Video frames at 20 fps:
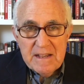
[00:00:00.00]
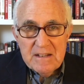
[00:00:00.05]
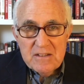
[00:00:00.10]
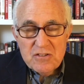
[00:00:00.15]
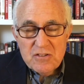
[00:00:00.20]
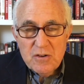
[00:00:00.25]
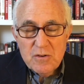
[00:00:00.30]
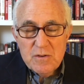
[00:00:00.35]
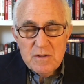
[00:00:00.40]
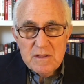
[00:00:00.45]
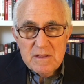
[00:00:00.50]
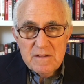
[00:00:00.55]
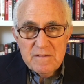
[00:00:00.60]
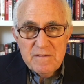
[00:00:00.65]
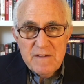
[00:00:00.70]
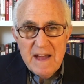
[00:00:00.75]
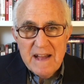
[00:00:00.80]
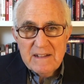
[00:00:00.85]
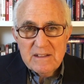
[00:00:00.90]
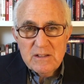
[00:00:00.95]
So the
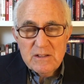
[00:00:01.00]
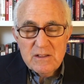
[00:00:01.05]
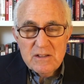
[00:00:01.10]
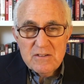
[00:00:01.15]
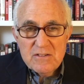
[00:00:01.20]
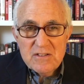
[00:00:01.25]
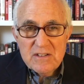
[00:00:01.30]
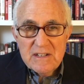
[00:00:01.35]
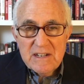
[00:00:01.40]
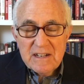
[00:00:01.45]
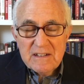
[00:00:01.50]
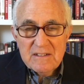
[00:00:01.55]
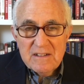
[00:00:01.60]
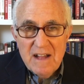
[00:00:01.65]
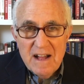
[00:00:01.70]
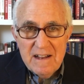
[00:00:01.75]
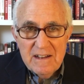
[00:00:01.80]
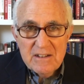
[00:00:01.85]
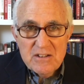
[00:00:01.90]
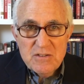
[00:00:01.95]
fact that there's an
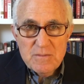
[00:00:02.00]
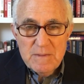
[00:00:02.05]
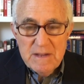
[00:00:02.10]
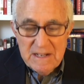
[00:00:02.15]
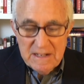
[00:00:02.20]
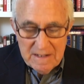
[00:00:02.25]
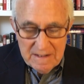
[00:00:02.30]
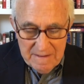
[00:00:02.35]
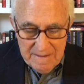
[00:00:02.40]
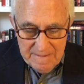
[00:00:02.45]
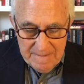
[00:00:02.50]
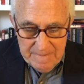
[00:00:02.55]
acknowledgement